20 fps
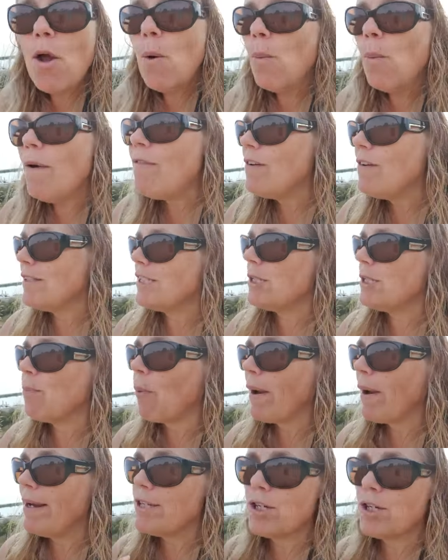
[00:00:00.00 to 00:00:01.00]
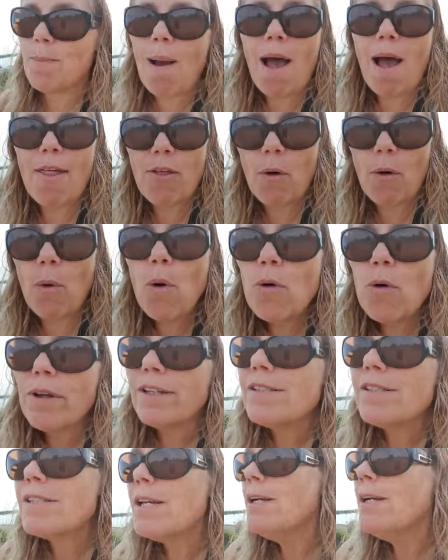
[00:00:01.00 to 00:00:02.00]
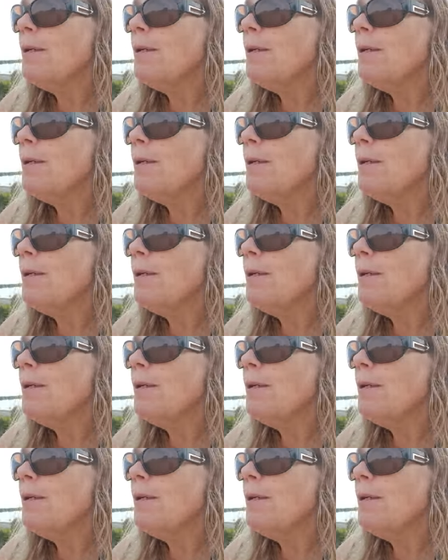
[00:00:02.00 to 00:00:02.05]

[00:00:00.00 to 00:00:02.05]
What if it's spread to my other organs?